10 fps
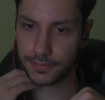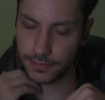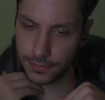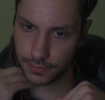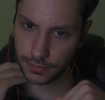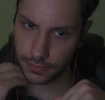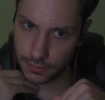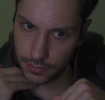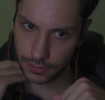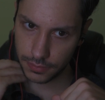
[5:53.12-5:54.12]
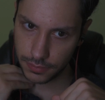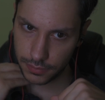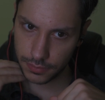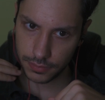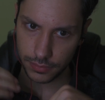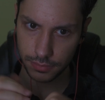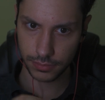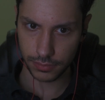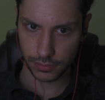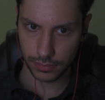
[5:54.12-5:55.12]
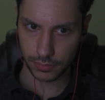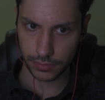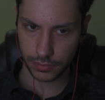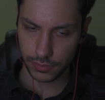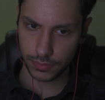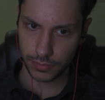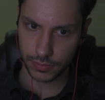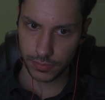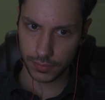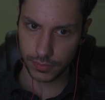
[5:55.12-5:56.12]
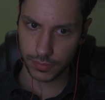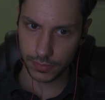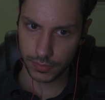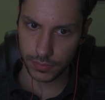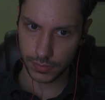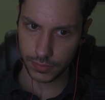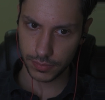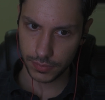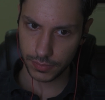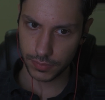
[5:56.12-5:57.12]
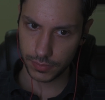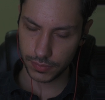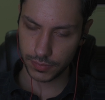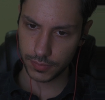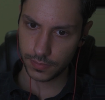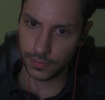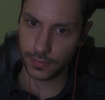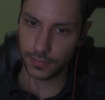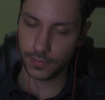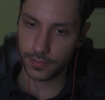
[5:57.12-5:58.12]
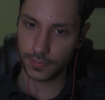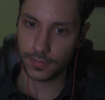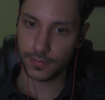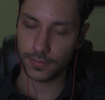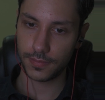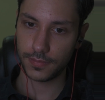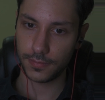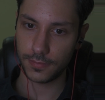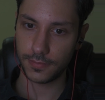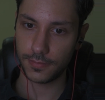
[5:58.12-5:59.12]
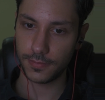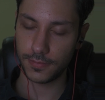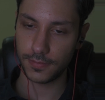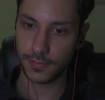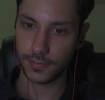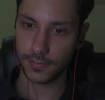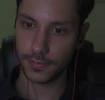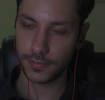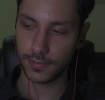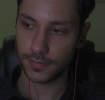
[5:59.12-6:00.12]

(not speaking)